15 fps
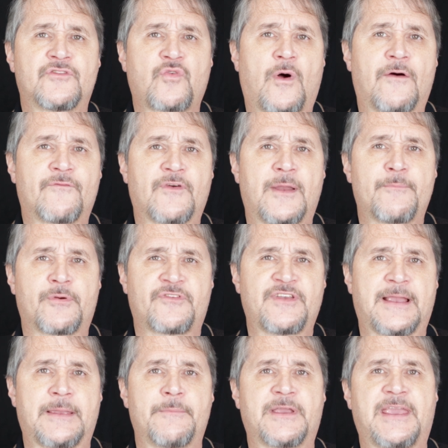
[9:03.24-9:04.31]
12 frame per
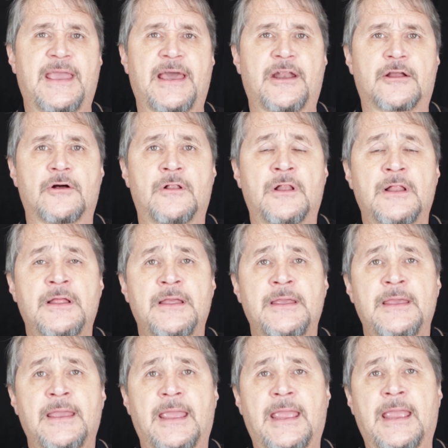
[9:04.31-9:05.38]
second mechanical.
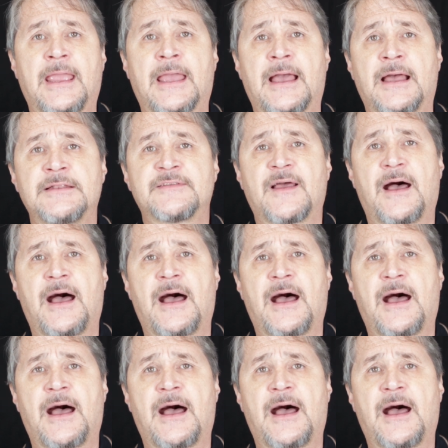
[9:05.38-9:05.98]
And